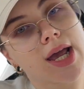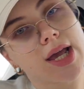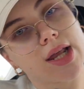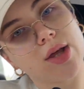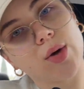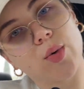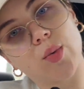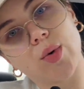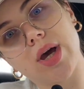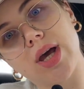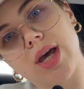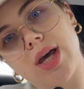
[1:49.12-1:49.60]

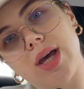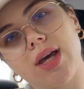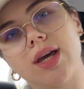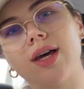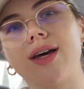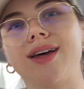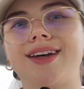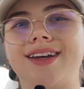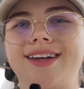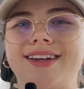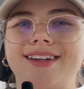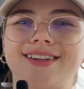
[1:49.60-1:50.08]
anyway,
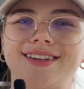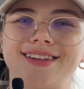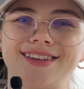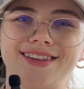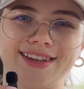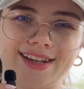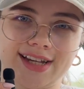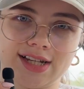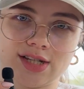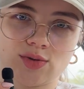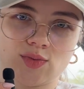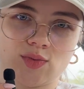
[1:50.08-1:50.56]

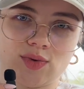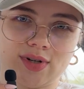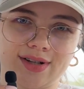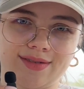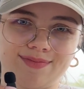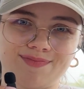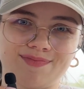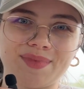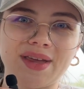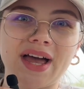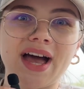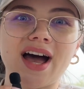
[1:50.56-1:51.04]
this one.
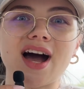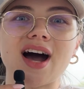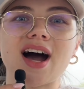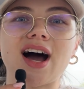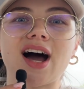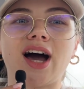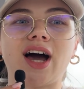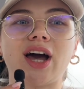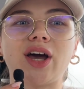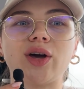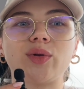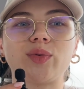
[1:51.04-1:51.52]

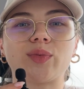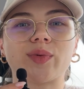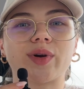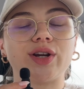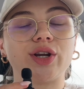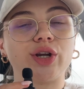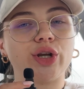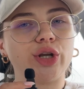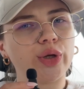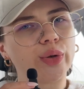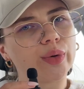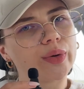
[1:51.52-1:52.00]
I
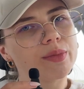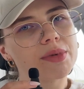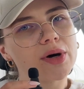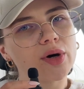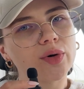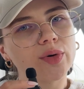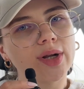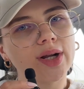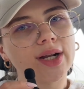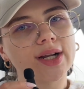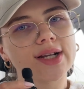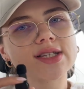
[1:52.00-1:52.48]
already knew
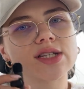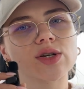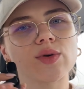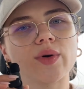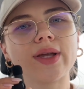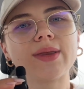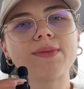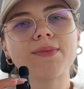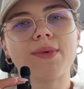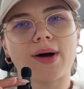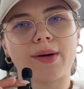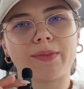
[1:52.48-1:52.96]
about it. It's
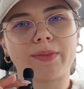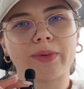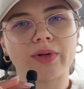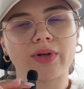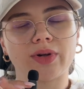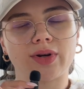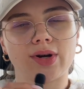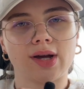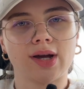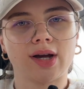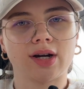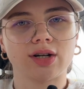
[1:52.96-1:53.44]
quite
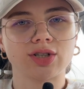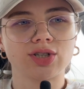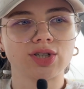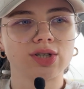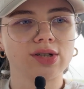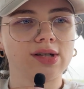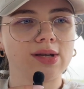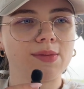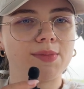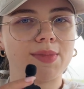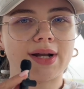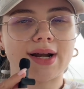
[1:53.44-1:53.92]
popular
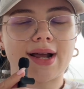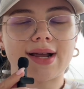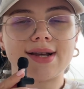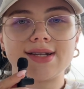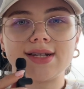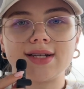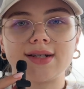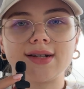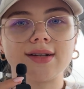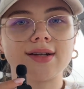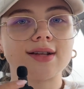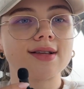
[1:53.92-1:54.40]
actually, but I
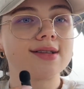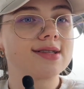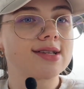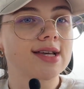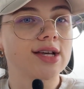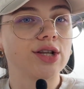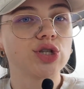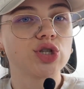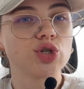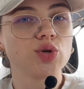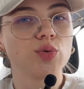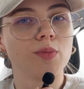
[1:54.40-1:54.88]
didn't
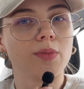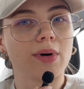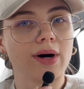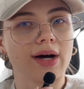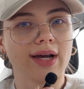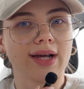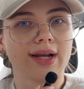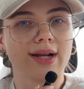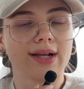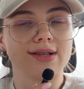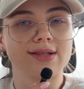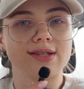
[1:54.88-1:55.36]
intend to
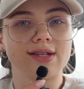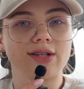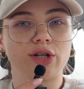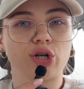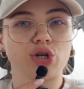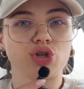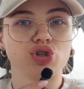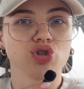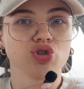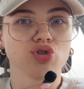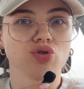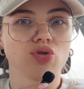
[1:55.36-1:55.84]
buy it until
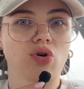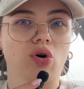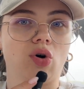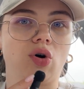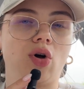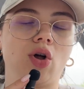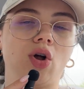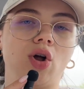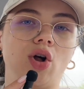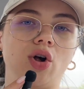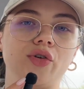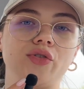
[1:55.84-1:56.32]
I saw
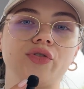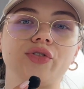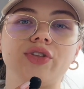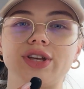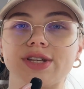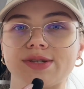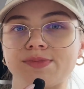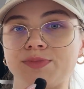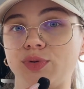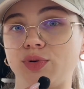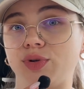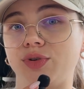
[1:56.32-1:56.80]

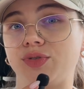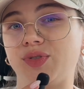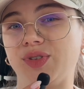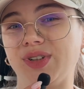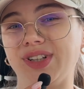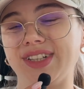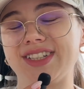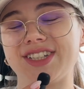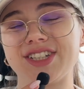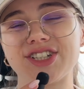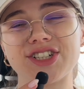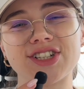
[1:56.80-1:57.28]
this
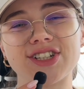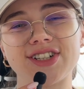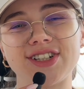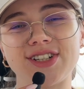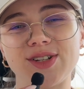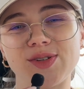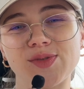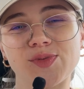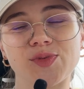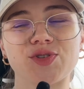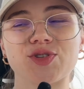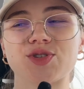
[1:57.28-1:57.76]
beautiful
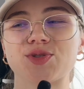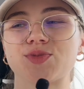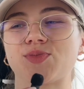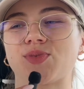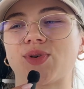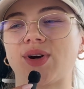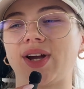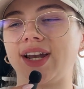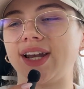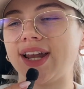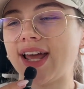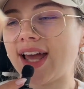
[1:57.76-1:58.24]
edition with sprayed